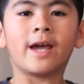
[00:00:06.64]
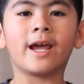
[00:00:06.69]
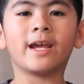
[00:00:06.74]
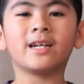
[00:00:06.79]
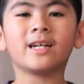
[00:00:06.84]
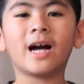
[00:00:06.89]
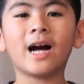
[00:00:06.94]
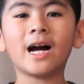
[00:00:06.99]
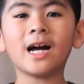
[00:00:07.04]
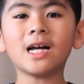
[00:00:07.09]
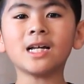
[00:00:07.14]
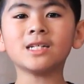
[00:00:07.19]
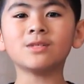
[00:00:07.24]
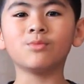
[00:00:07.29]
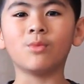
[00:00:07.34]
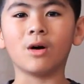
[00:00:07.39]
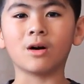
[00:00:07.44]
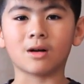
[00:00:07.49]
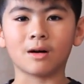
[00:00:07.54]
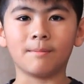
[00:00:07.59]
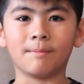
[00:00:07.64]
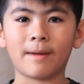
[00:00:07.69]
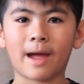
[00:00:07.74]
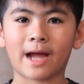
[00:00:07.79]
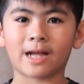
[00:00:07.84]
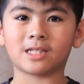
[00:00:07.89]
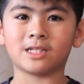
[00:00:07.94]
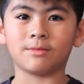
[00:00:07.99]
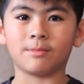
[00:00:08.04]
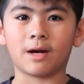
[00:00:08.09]
Hey guys, welcome
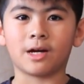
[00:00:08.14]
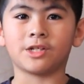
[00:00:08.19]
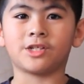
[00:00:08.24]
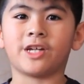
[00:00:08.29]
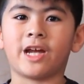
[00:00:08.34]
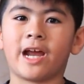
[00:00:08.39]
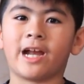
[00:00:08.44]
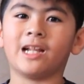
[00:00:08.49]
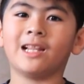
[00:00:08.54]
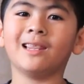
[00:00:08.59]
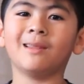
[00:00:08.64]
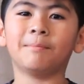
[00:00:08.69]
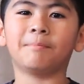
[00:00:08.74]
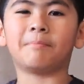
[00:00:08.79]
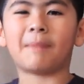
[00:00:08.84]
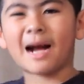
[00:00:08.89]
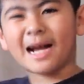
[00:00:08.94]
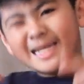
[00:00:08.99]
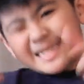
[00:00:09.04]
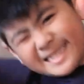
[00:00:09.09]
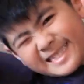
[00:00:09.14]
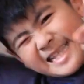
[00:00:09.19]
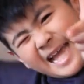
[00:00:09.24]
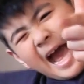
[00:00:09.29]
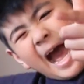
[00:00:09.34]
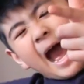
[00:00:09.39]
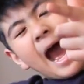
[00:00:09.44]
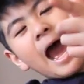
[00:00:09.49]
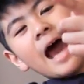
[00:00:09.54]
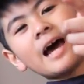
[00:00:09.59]
back to my channel, Marquis
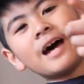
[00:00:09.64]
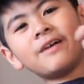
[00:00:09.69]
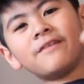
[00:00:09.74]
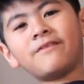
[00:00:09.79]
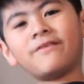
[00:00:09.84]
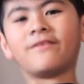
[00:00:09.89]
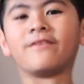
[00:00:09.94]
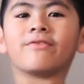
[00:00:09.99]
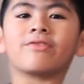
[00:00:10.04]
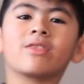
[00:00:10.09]
Live.